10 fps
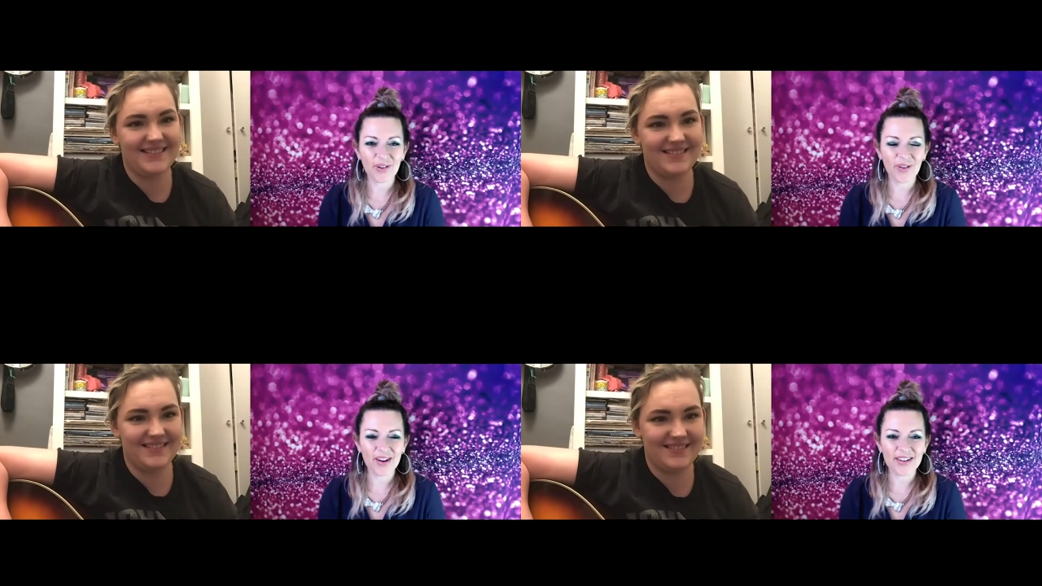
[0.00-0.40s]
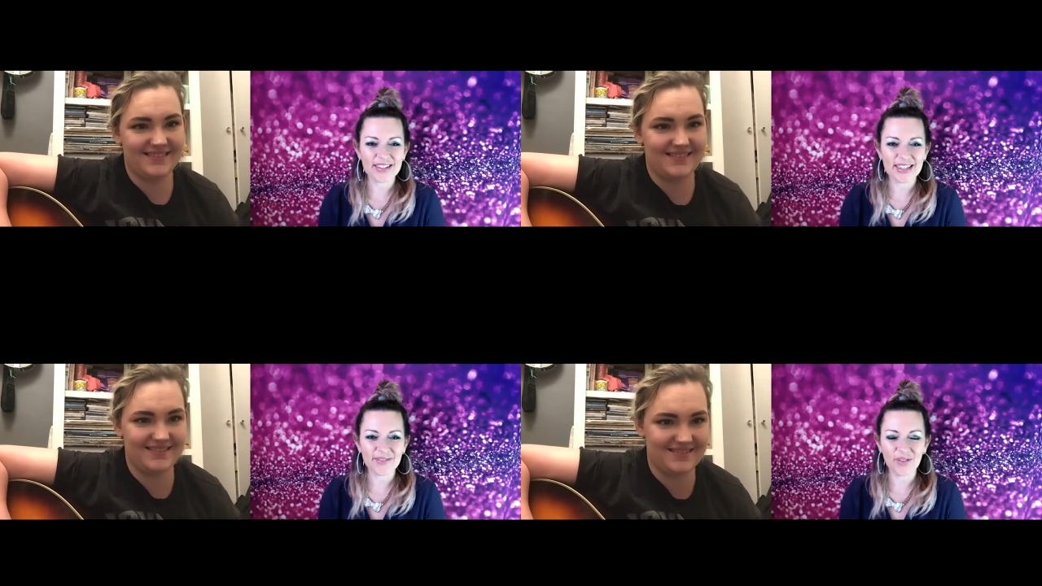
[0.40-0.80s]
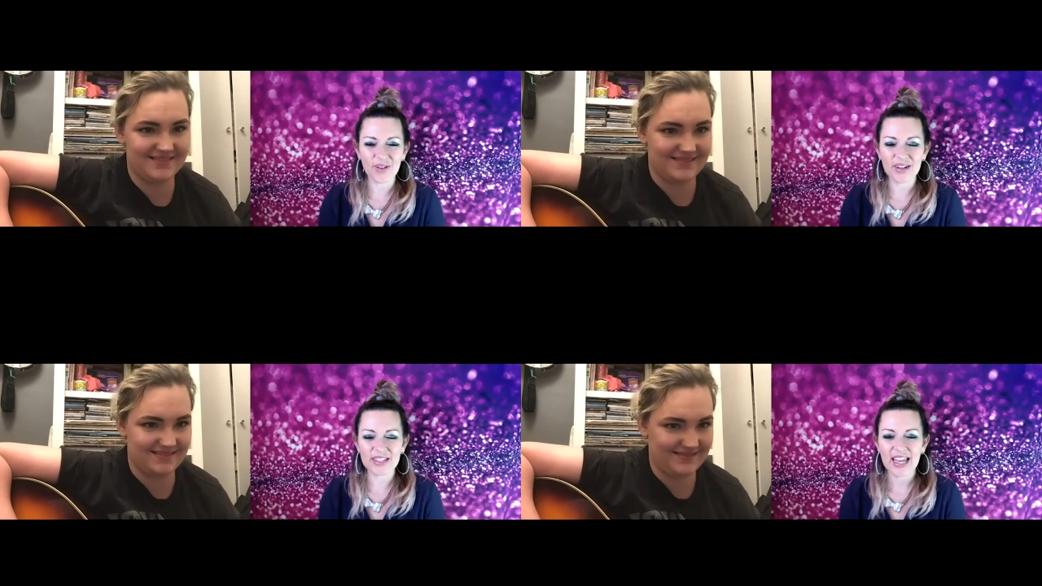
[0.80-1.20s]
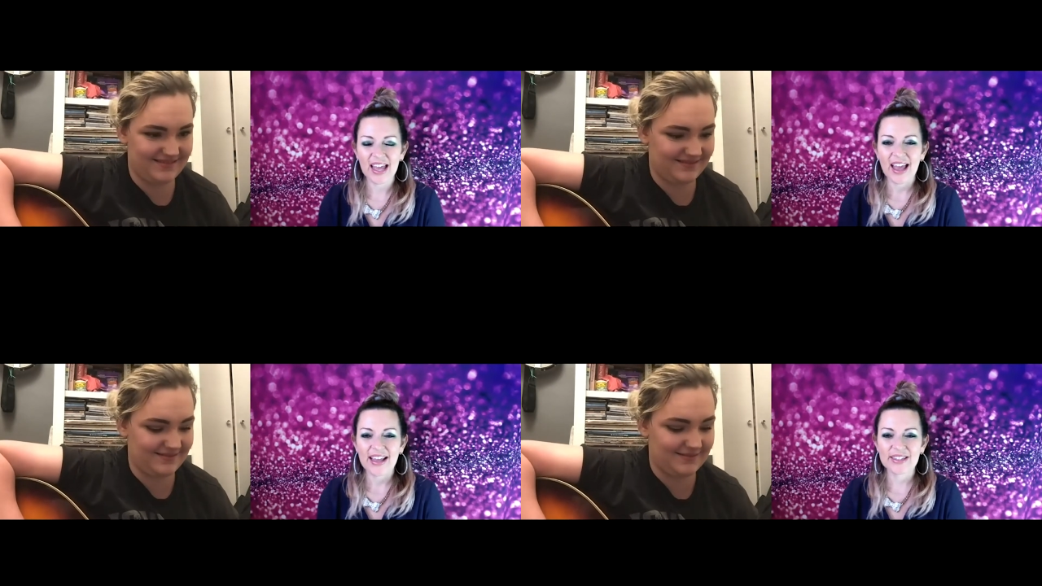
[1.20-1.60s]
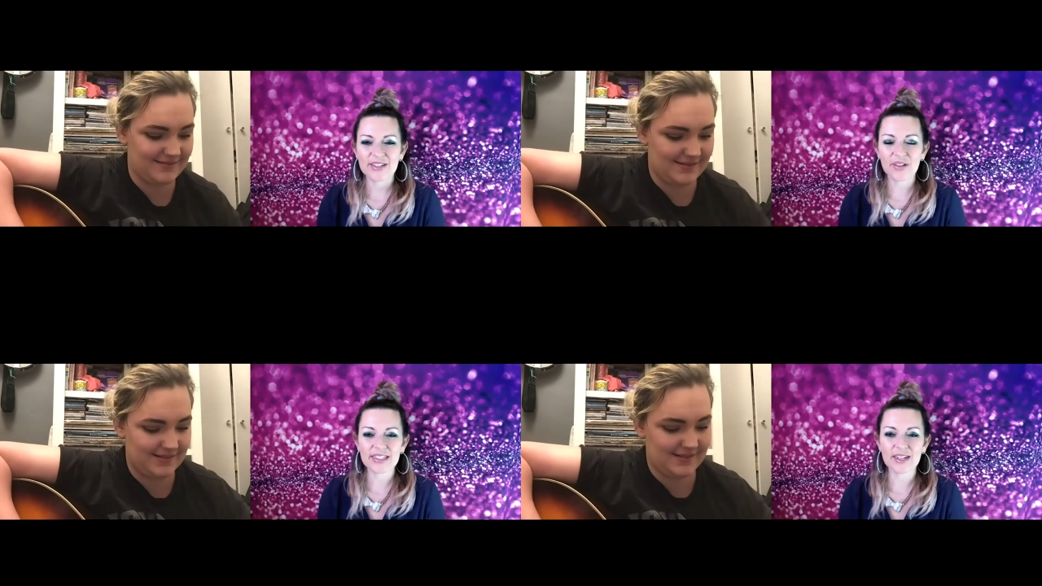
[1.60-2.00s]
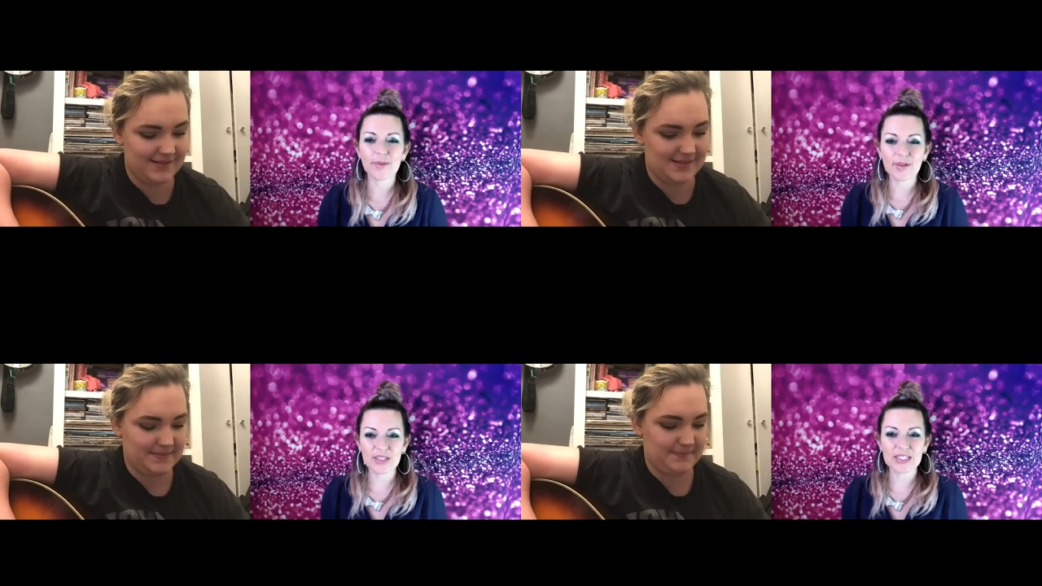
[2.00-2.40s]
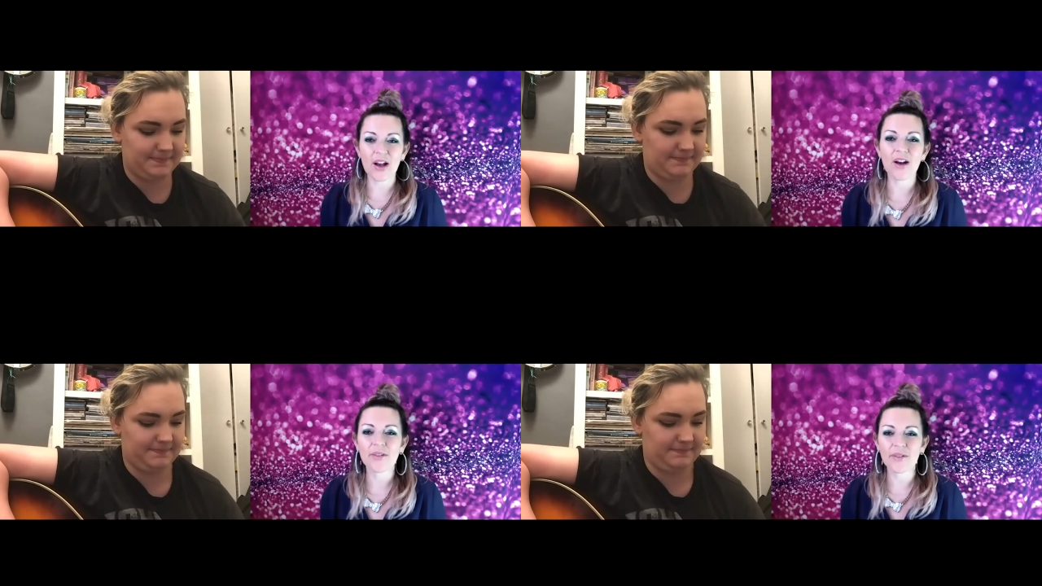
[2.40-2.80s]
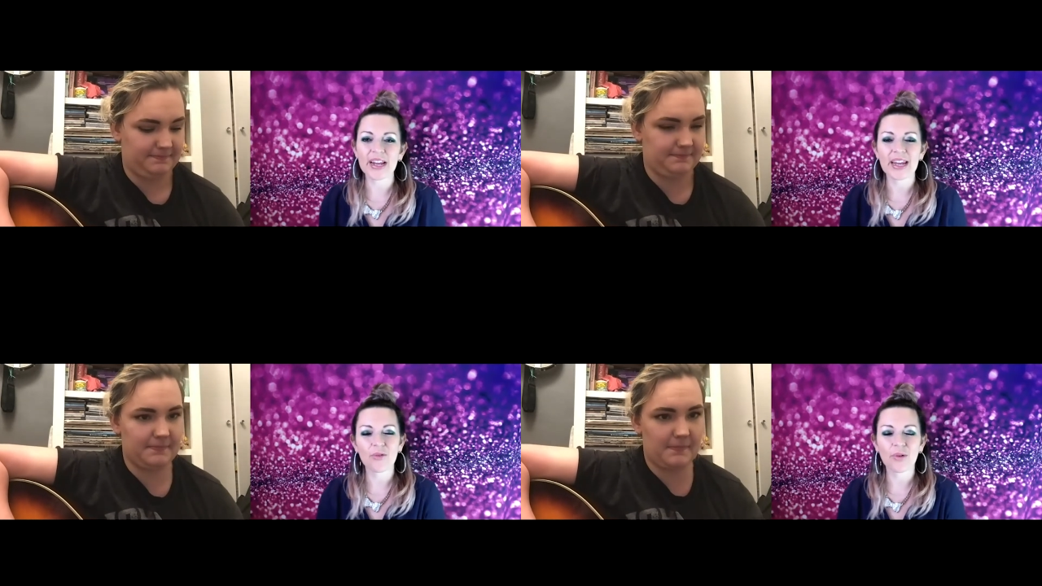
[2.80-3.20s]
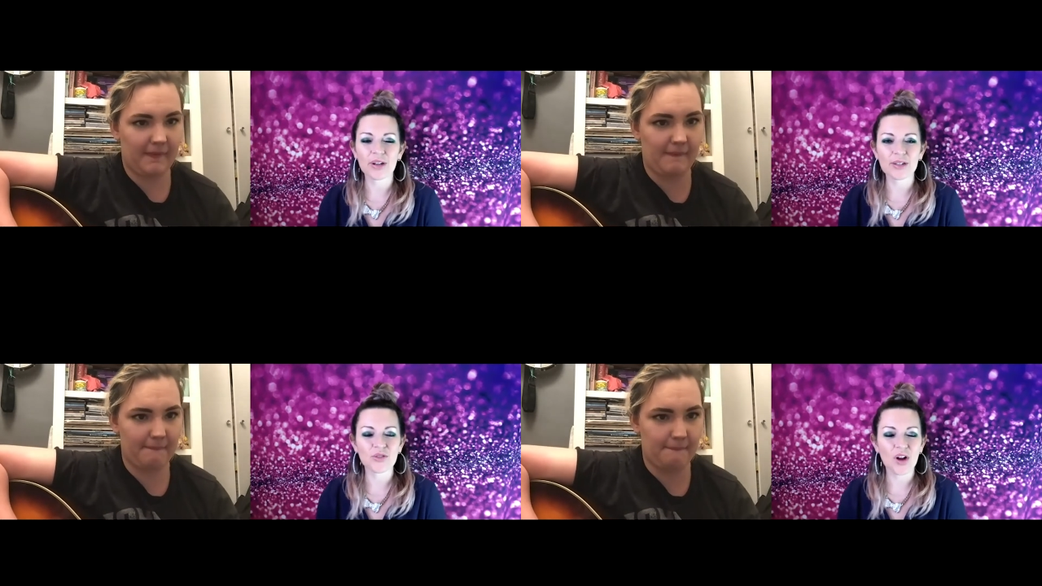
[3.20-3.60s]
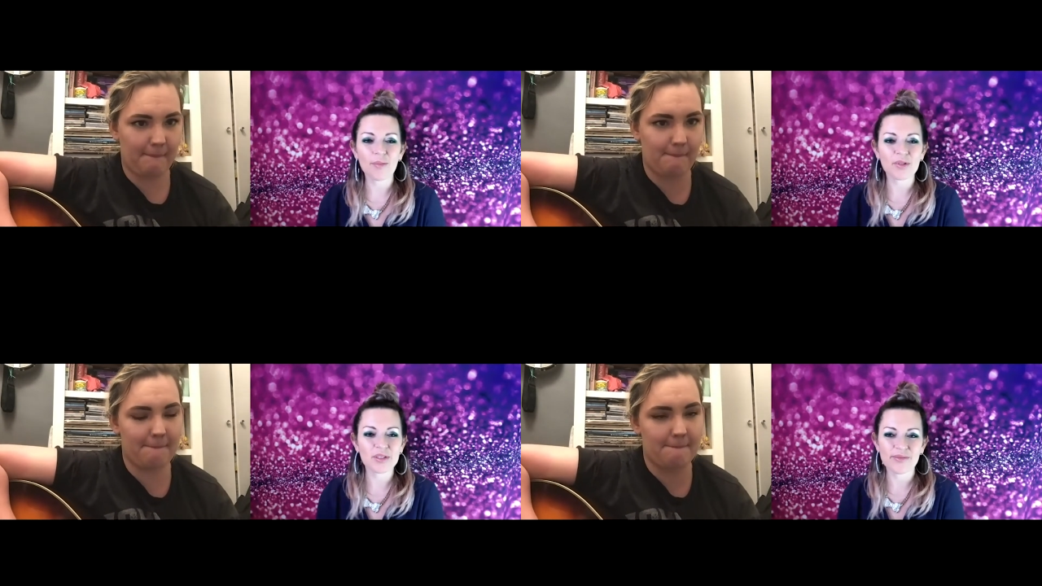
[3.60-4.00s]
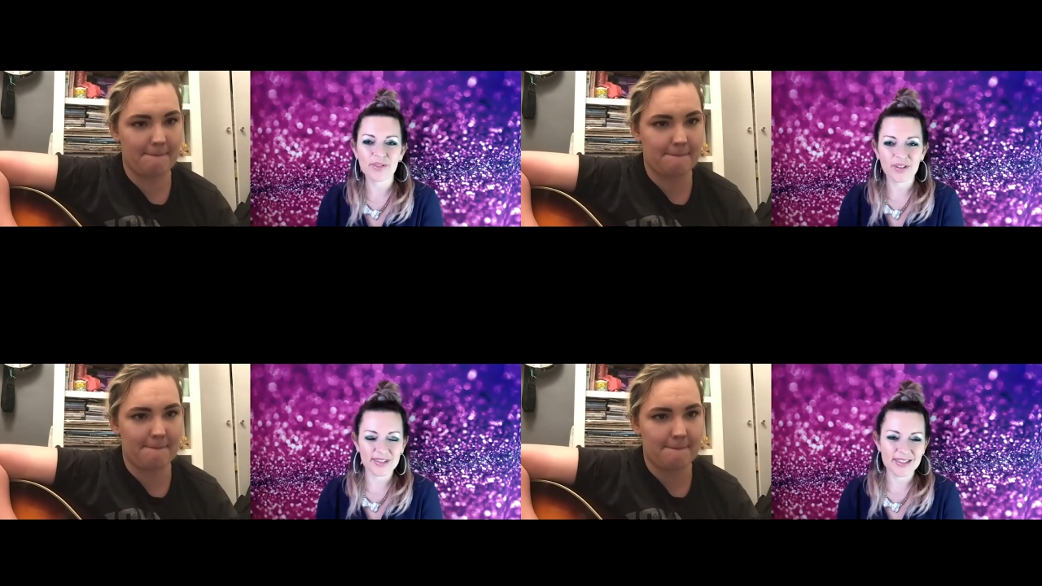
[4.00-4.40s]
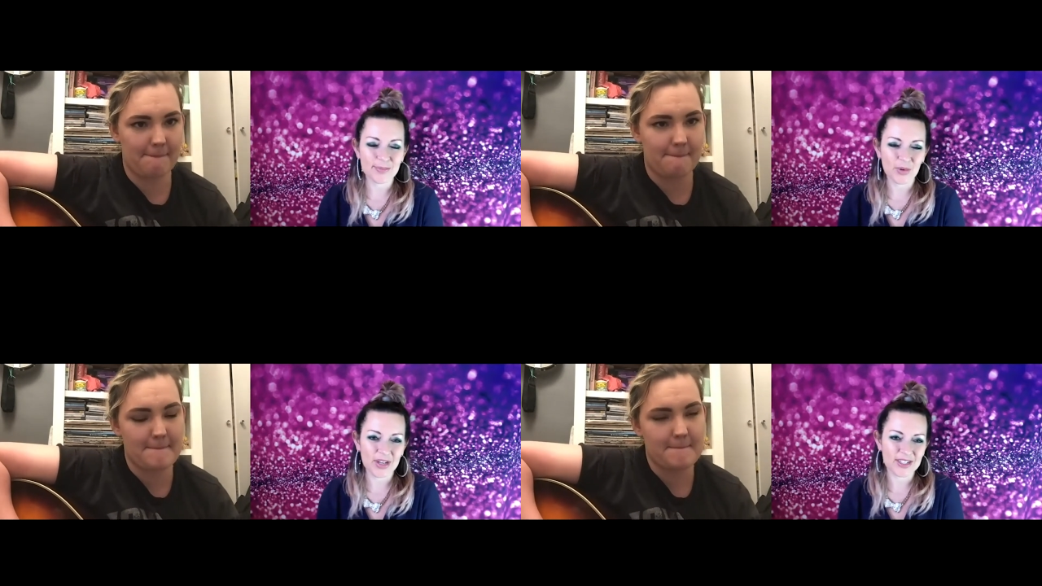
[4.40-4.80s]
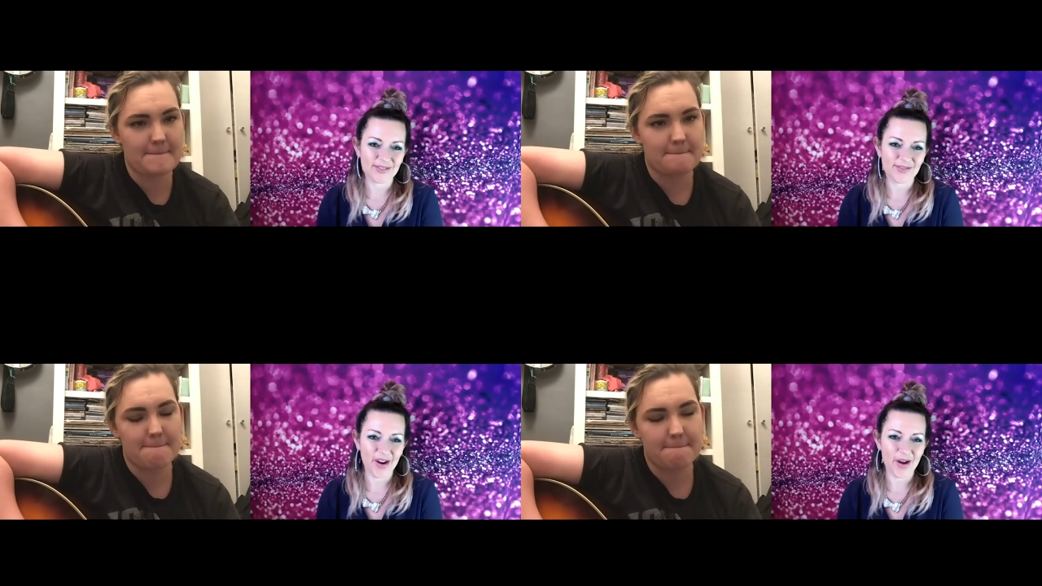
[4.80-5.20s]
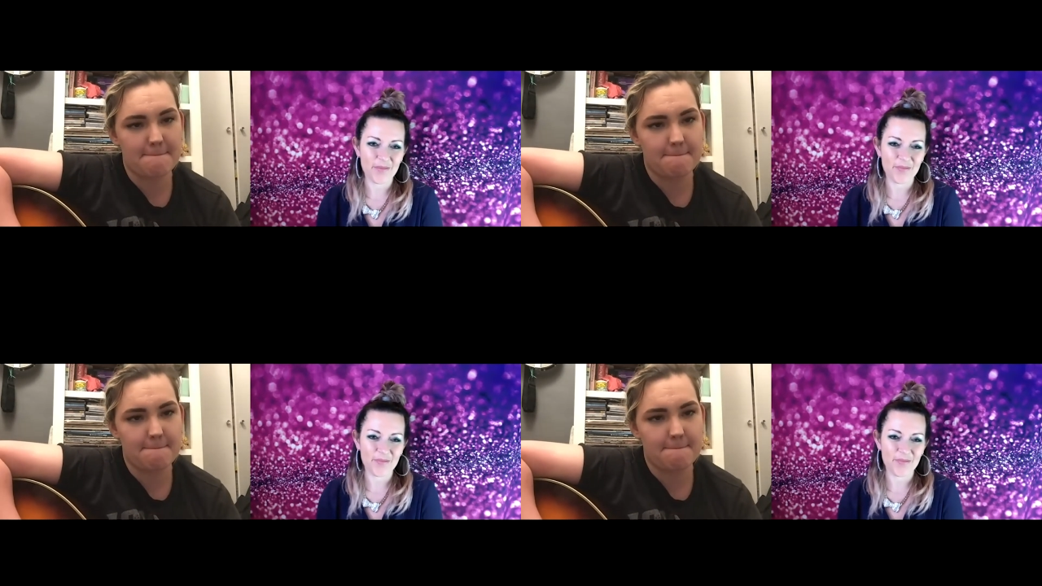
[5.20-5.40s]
Speaker 1: course. Of course. So let's talk about songwriting. Where do you draw most of your inspiration from?